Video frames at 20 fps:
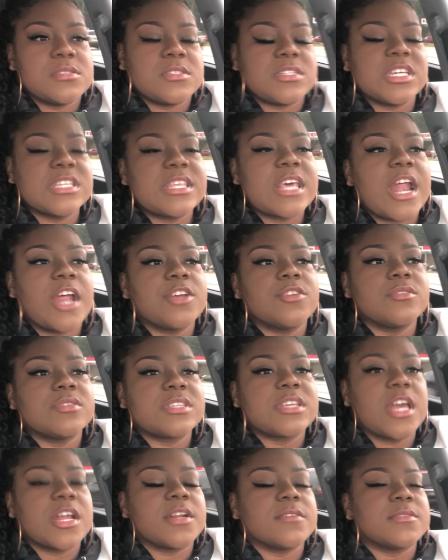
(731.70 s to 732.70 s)
She said, are you
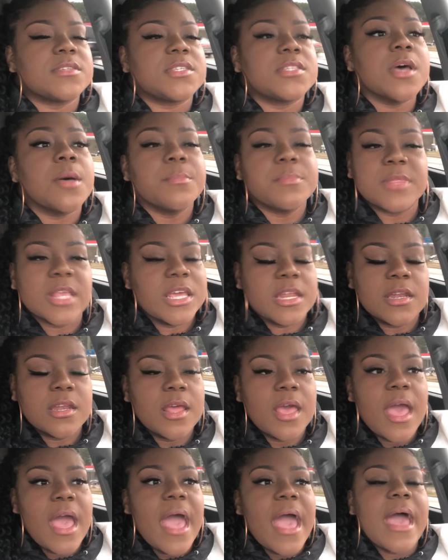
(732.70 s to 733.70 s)
scared of
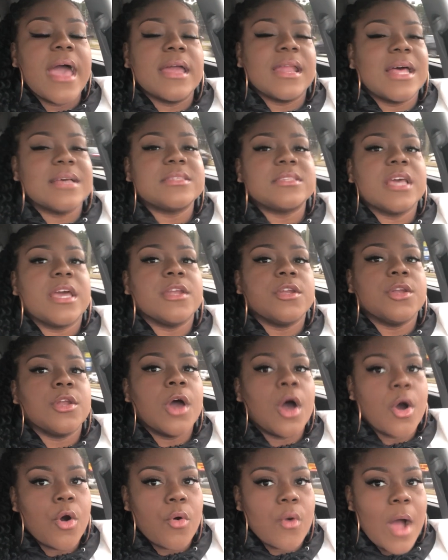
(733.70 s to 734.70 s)
something? And I said,
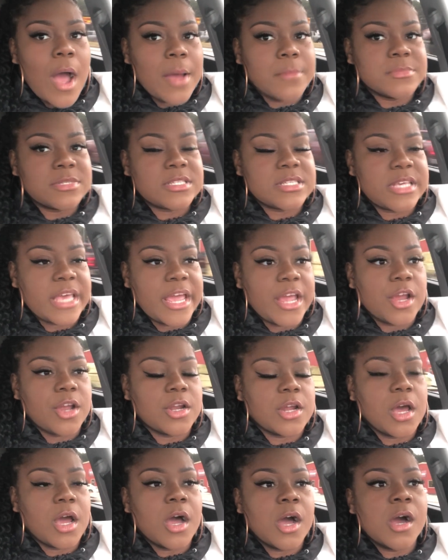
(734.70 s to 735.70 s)
no, I'm
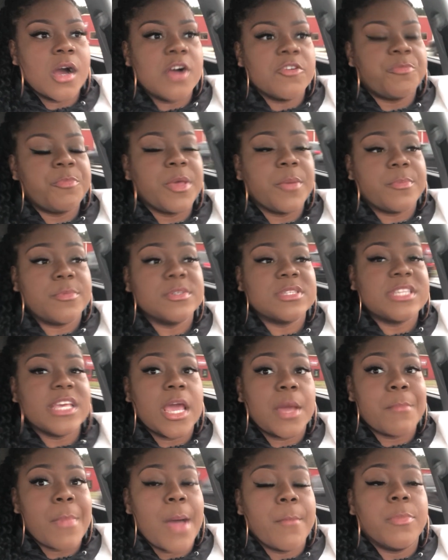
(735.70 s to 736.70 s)
scared of people
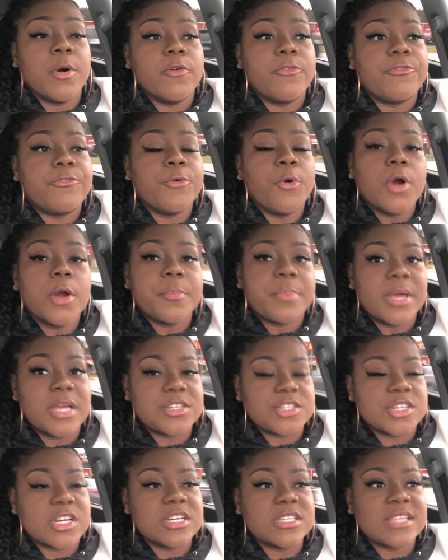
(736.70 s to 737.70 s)
seeing my before
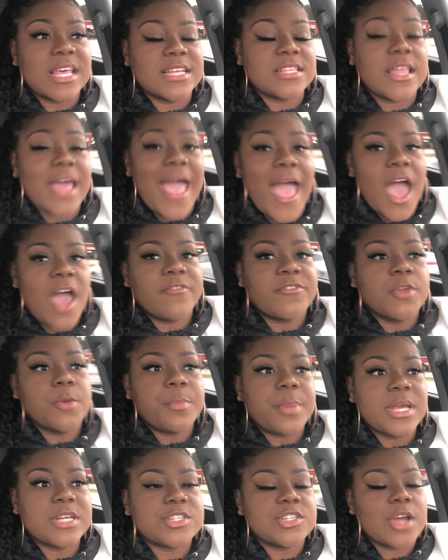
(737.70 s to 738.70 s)
picture. Because, like, the after
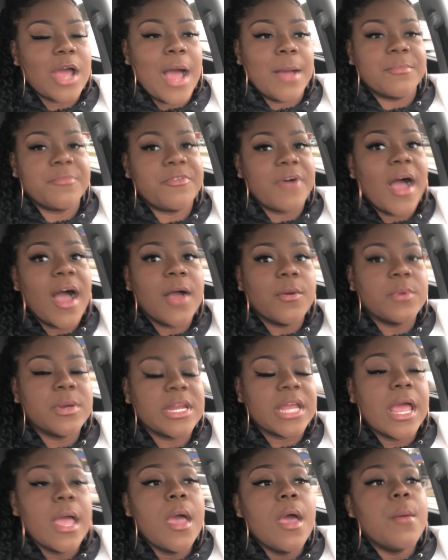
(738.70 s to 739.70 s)
picture, I'm fine
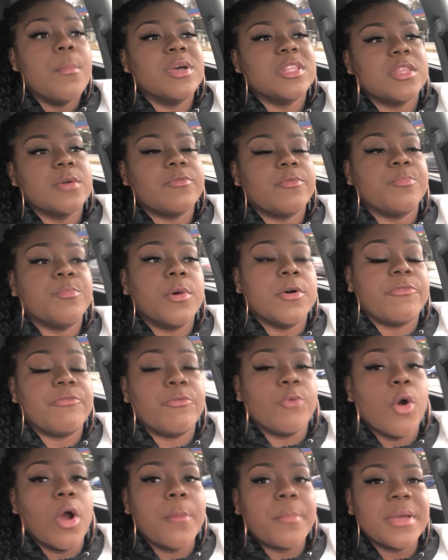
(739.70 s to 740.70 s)
with it. But the
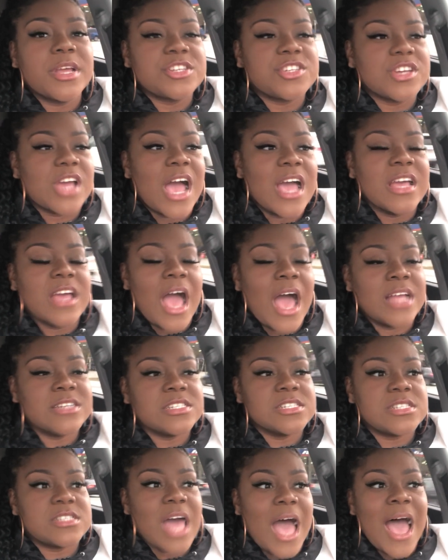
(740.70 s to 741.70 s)
before picture, I
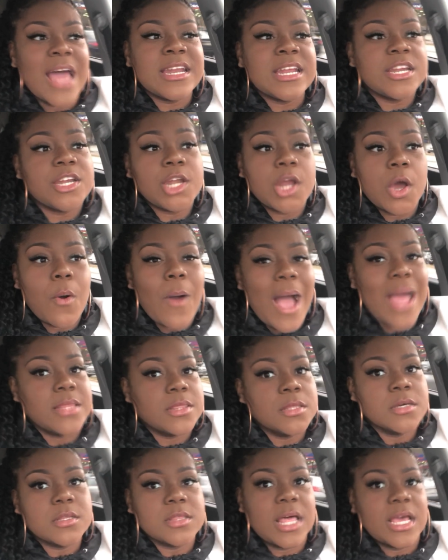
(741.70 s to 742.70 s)
didn't know I
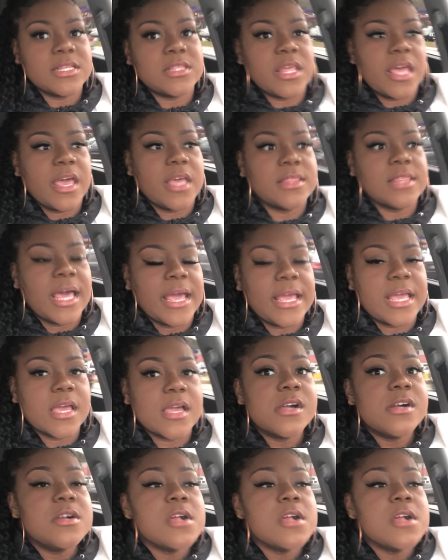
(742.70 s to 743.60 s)
looked like that. Like,